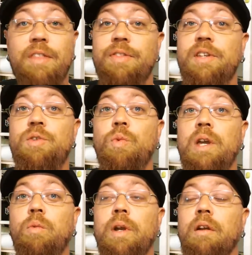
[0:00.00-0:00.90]
and this
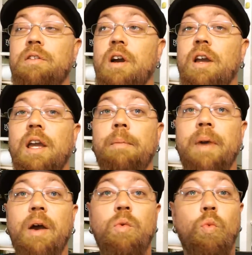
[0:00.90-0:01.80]
week we are talking
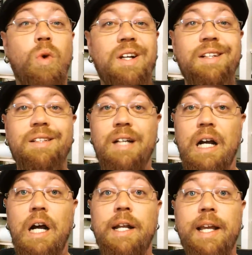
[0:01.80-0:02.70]
about what
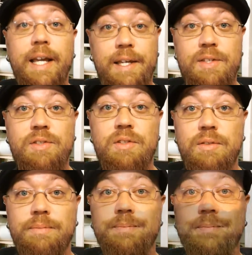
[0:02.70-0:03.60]
God is.